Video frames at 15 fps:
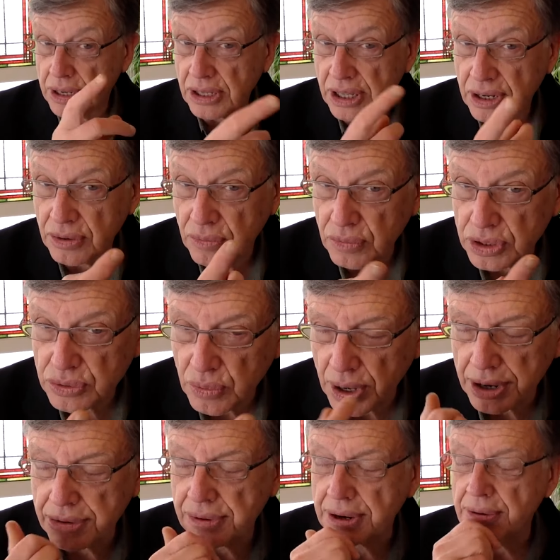Clinton was
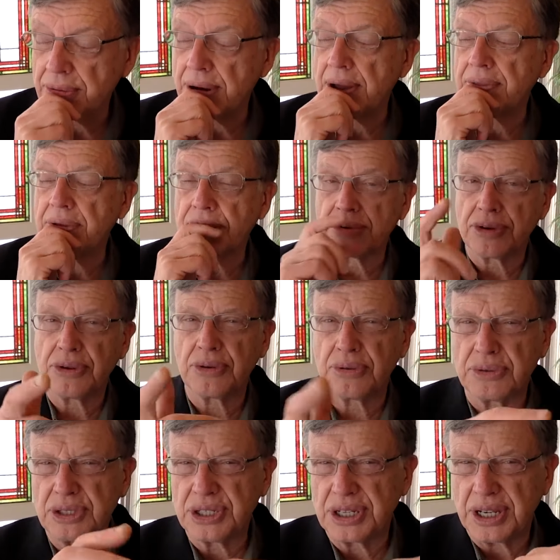wandering around there too.
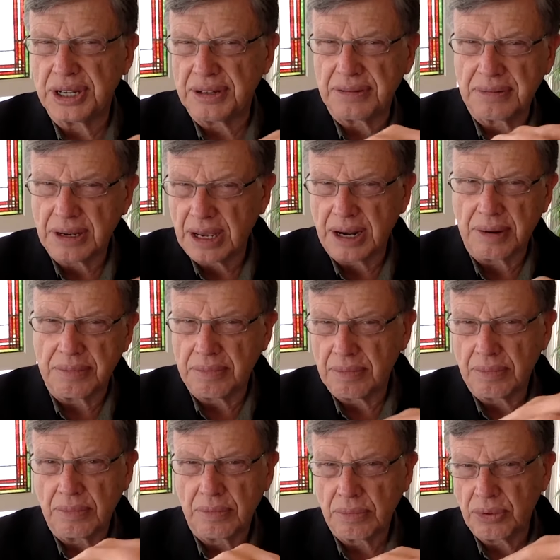She had kind of
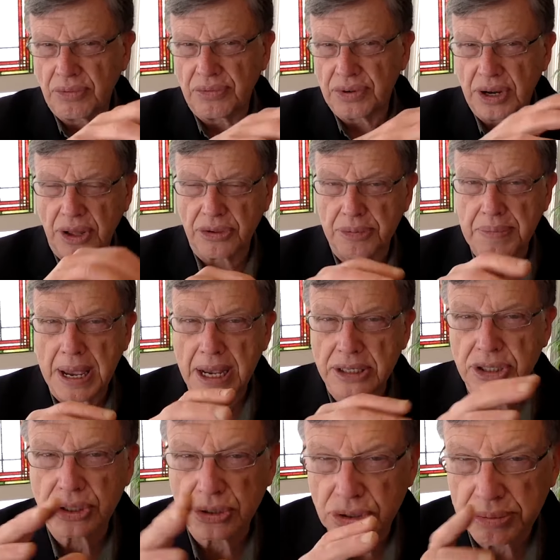moved to other
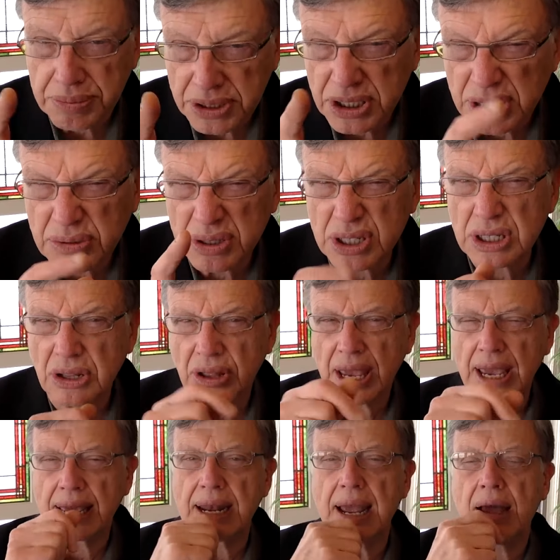pastures, but she was still
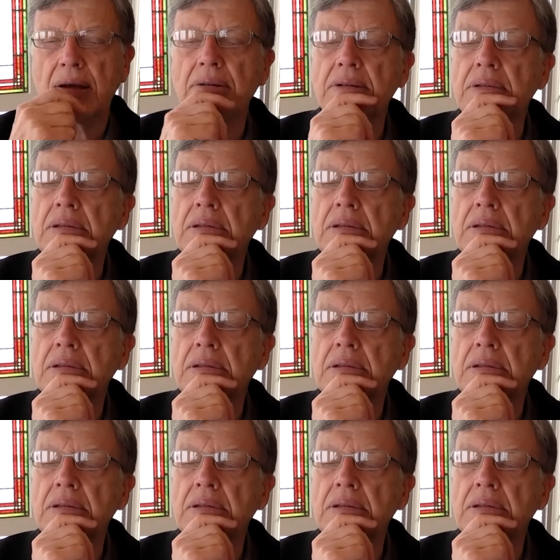hanging out.